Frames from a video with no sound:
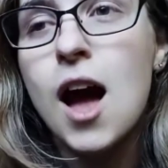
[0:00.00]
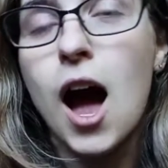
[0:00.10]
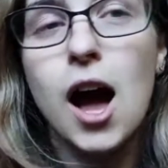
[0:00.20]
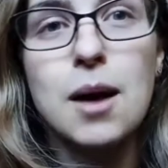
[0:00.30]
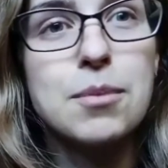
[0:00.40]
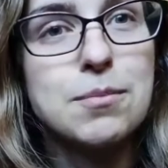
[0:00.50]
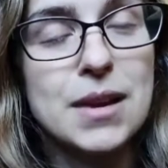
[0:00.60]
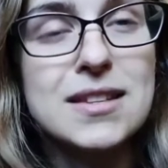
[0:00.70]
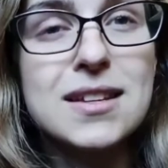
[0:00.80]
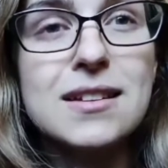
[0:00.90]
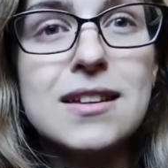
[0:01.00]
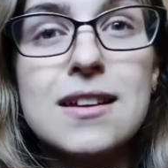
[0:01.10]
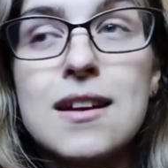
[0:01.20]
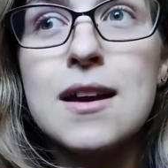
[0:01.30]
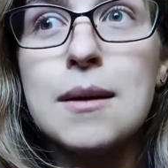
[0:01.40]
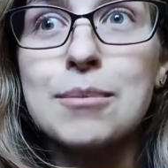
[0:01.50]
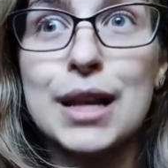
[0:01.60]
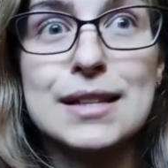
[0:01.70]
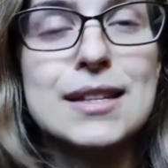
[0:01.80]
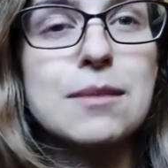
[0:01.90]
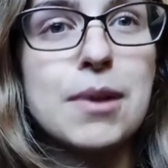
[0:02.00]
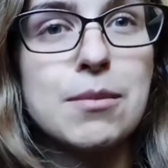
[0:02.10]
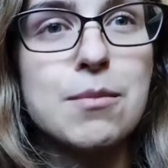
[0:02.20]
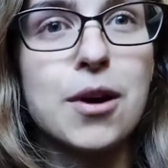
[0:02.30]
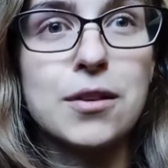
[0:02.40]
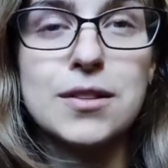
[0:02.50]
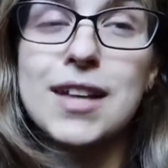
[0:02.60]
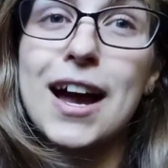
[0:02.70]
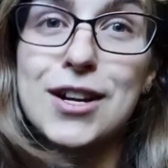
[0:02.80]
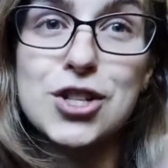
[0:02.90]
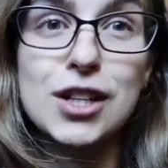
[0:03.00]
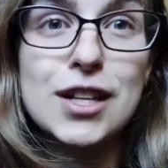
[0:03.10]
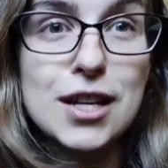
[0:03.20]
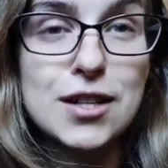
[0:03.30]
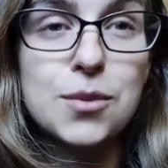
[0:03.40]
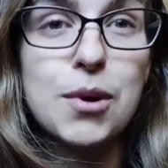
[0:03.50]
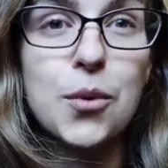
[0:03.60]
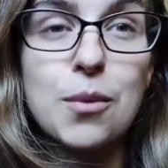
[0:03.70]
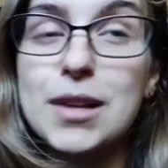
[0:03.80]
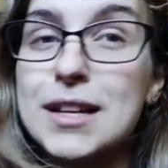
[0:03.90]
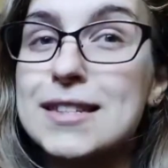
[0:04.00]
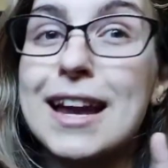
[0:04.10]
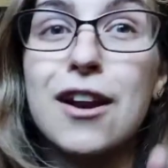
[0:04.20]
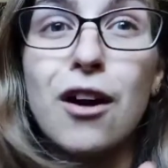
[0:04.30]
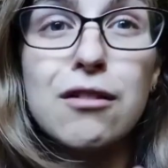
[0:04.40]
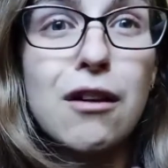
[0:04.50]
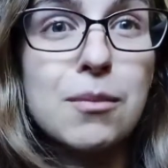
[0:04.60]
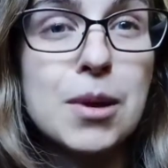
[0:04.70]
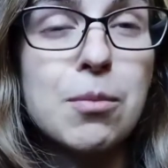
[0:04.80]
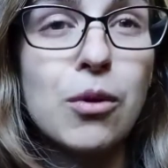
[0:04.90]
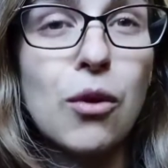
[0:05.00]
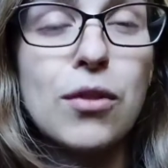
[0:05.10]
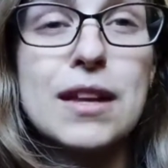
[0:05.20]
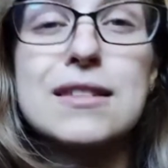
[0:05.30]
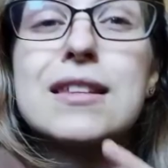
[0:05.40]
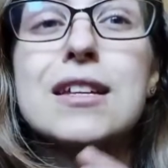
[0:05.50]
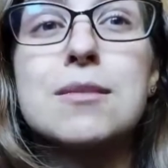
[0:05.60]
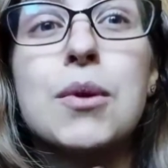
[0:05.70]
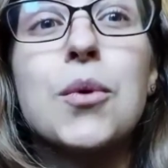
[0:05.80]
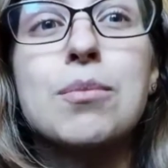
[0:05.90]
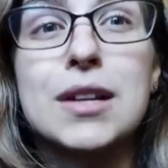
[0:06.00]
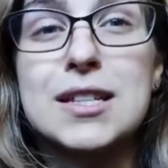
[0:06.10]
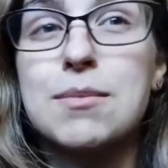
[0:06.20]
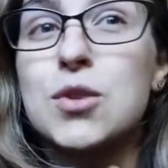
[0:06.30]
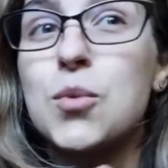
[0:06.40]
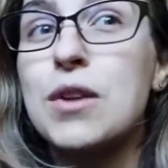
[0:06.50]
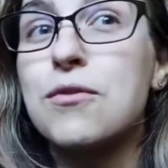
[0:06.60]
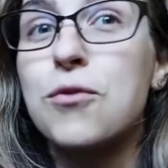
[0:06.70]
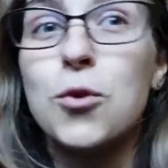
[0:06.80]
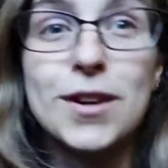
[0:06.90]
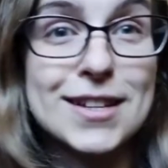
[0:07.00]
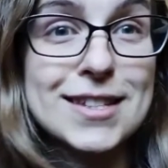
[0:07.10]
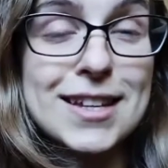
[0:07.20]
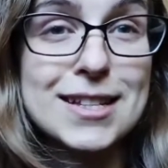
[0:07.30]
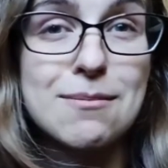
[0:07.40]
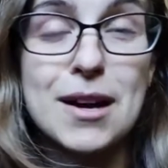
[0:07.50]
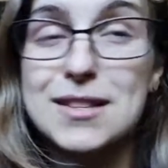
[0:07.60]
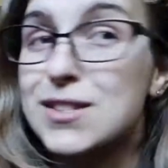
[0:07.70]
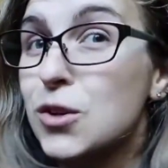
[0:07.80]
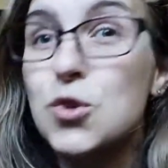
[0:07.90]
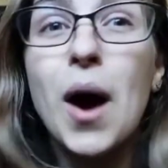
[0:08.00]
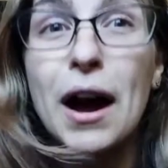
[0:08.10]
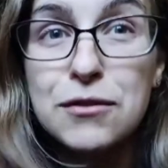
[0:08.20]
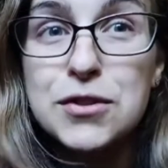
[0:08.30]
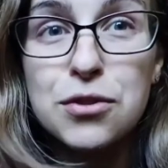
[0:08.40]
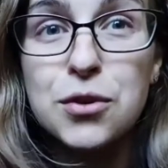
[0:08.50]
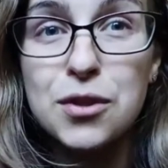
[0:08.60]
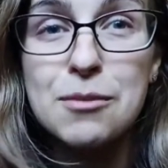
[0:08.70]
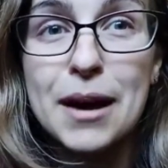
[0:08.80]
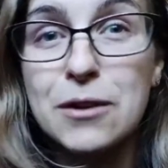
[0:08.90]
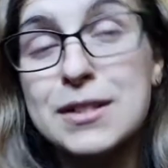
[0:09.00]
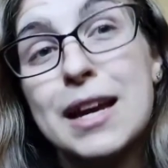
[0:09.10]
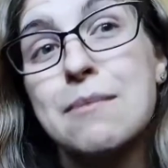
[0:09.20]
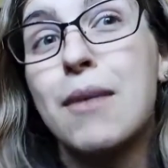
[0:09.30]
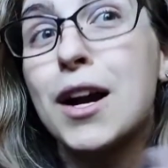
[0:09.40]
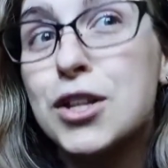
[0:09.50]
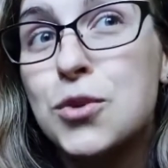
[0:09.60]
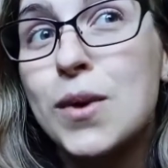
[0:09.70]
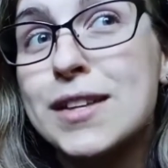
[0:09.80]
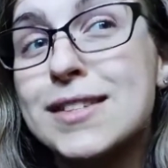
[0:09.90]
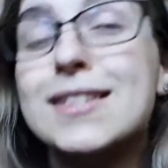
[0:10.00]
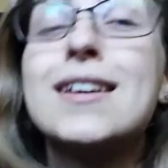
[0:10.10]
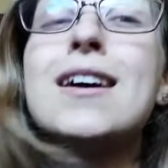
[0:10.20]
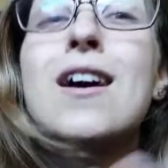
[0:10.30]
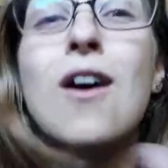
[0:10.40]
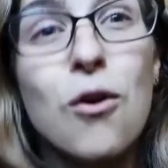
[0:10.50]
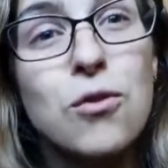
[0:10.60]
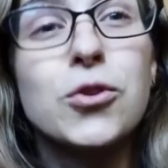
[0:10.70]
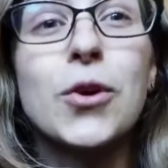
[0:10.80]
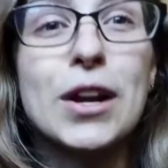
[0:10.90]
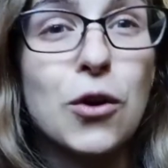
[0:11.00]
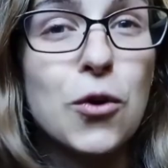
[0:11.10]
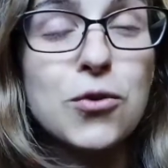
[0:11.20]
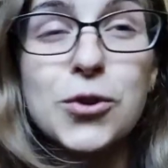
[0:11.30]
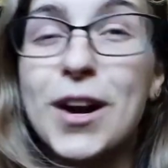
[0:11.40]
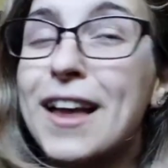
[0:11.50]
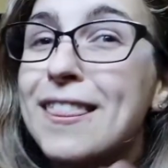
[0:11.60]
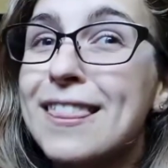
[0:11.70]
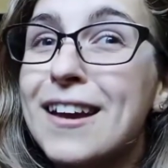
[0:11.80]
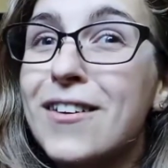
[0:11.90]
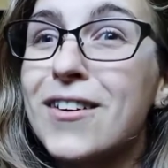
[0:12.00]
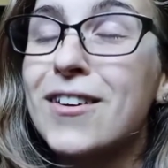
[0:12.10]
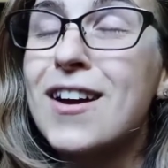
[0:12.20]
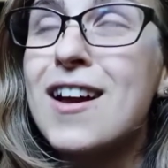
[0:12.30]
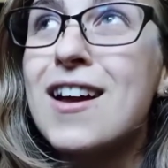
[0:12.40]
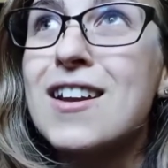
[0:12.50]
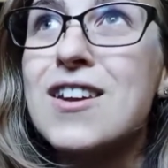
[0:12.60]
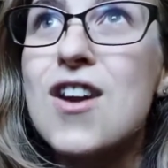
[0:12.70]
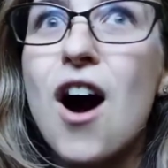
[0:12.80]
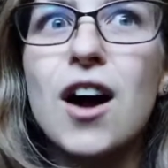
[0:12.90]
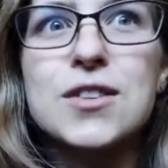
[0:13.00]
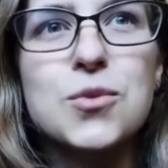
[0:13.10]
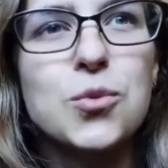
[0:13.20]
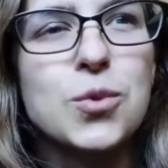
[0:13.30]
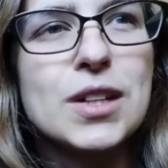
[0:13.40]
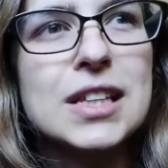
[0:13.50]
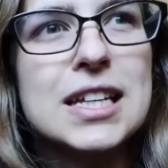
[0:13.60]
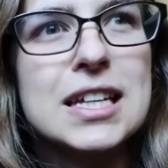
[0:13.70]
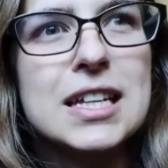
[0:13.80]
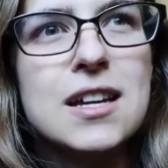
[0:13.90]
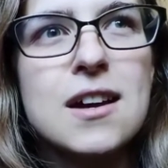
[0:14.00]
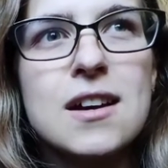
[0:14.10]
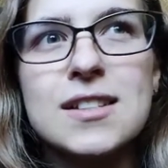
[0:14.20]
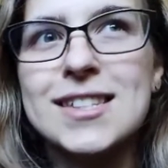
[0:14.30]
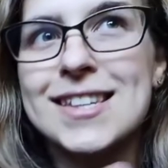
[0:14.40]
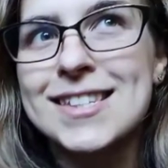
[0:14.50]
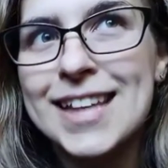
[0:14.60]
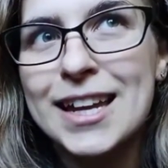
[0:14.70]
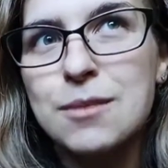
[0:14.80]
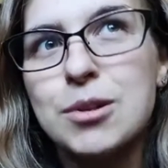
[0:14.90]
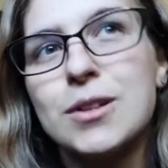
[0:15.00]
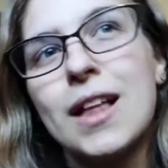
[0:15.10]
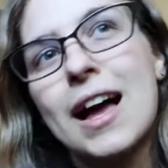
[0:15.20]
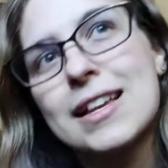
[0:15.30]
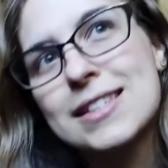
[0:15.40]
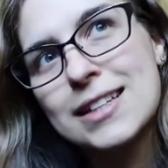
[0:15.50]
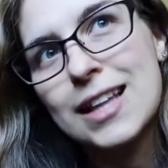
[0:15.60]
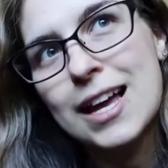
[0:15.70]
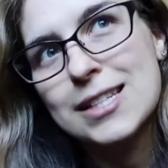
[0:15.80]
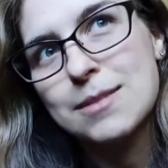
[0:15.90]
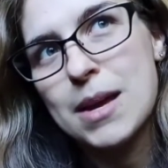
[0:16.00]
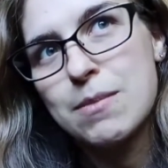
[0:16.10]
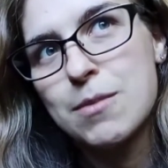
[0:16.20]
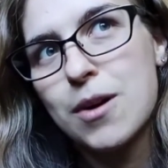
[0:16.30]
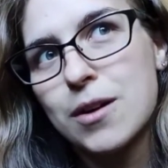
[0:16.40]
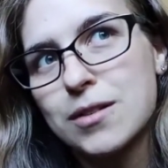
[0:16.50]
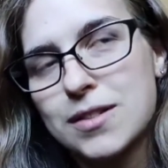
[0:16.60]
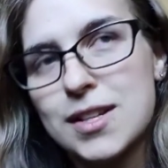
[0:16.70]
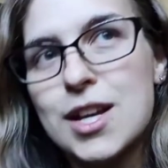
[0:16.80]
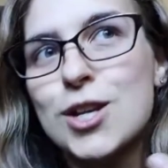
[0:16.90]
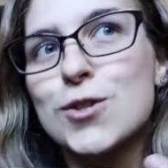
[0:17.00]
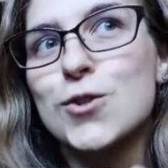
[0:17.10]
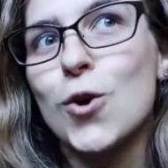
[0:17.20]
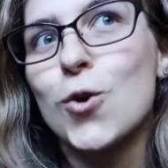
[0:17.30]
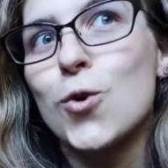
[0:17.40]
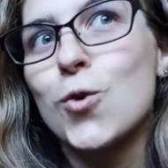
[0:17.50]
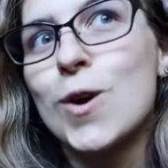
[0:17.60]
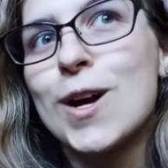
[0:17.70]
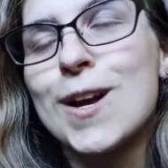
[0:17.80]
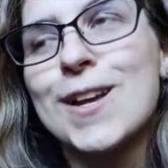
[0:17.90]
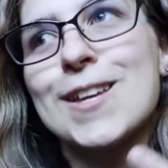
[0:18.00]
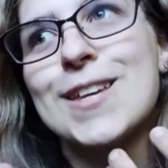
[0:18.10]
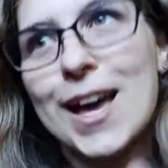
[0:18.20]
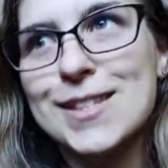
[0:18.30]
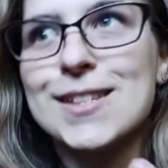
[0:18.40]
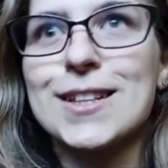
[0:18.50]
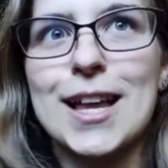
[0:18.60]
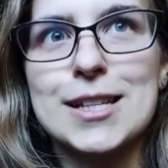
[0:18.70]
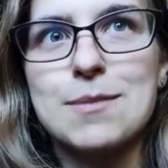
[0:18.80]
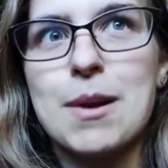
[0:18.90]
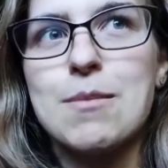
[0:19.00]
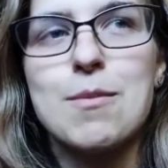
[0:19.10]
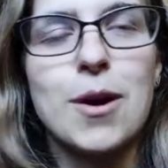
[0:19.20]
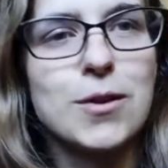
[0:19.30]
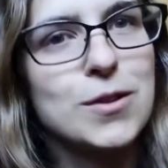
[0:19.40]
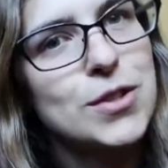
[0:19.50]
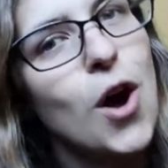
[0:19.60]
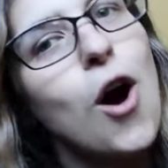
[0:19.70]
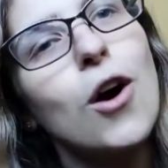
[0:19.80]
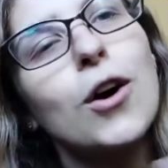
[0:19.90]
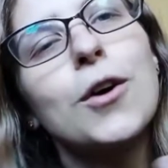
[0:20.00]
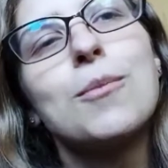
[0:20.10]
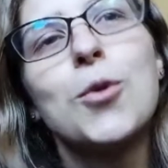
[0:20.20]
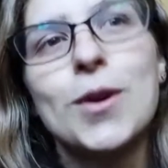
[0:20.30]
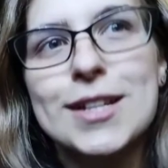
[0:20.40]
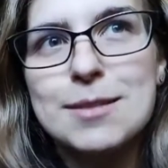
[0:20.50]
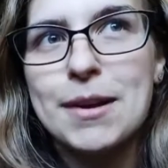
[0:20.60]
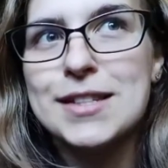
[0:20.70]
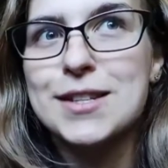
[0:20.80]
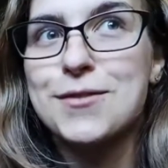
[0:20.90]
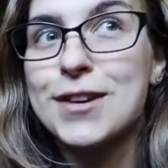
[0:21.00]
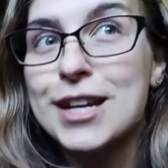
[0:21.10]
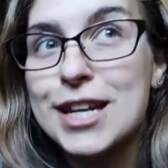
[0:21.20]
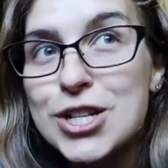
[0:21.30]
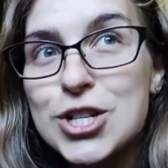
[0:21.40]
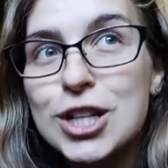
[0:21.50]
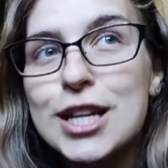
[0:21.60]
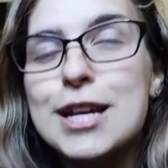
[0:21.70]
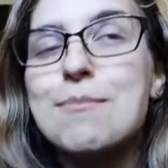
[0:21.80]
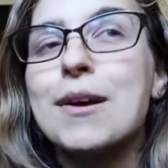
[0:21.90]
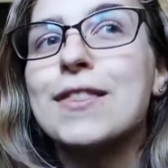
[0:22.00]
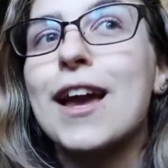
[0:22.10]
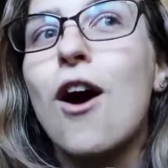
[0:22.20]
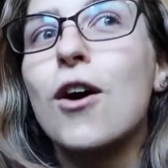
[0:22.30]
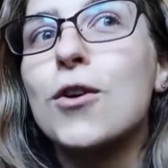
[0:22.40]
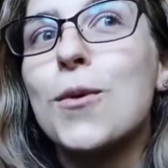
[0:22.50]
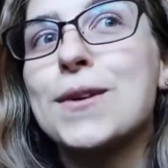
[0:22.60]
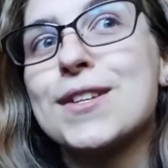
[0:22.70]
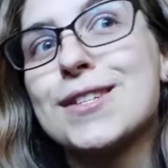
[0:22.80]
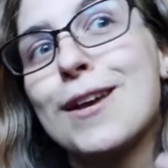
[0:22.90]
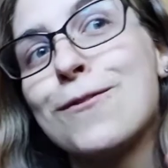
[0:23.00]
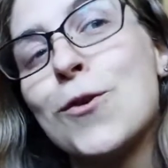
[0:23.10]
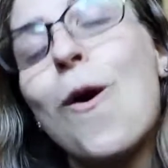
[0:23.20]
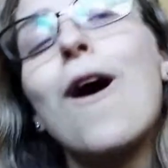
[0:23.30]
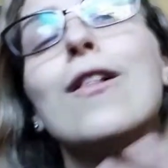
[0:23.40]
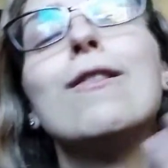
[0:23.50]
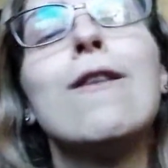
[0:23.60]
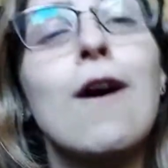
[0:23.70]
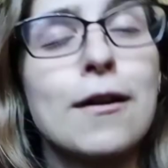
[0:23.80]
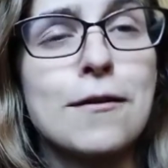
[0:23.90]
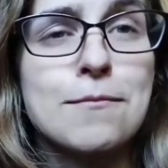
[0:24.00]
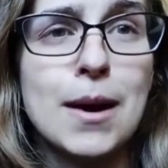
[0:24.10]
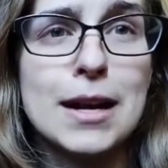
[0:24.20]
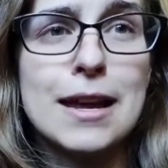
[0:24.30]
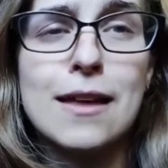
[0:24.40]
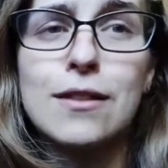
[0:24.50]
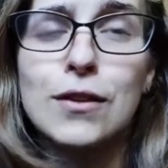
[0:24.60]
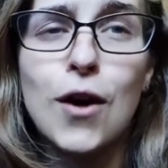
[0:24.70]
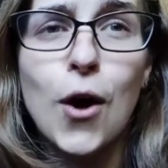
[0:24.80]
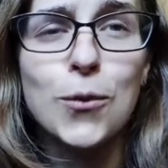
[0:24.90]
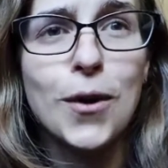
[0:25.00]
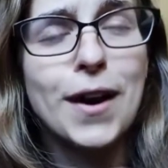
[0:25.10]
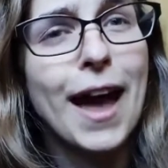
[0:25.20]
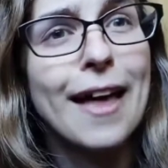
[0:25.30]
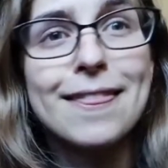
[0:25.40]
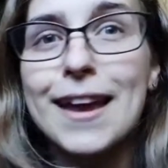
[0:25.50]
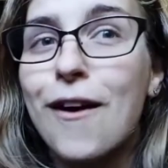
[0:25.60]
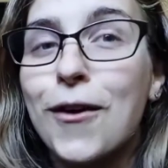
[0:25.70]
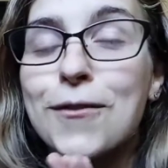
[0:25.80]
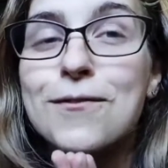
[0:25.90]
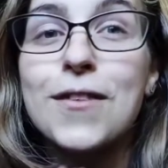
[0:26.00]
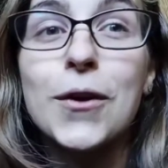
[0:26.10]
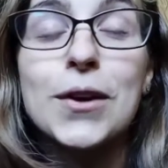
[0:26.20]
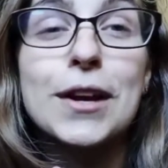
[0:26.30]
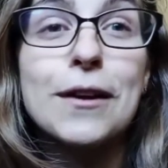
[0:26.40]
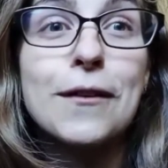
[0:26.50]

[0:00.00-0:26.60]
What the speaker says: But basically, plastic baby bottles actually need to be replaced, and not a lot of people know this, need to be replaced between 4 and 6 months. So you have to throw them out and buy new ones over and over, and they're not really sustainable as glass baby bottles. So yes, glass baby bottles are more expensive initially, but they are going to save you a lot of money in the long run, and they are very